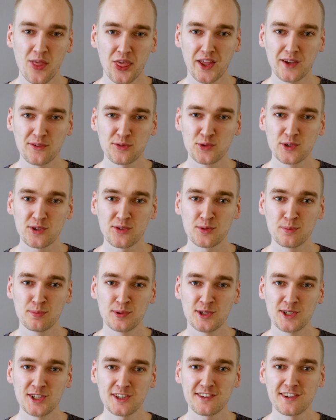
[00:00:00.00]
Thanks for your
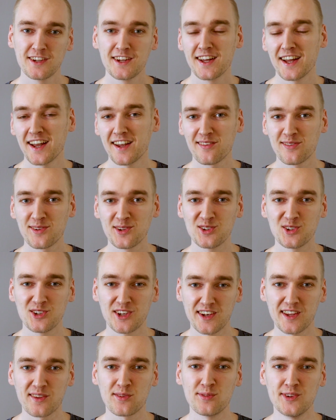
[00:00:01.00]
support and see you in
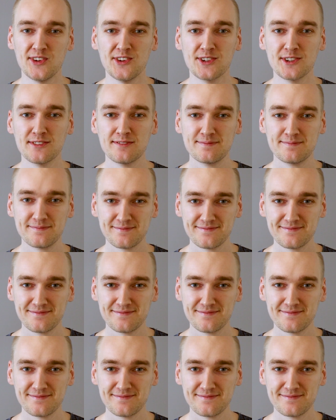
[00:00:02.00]
the next video.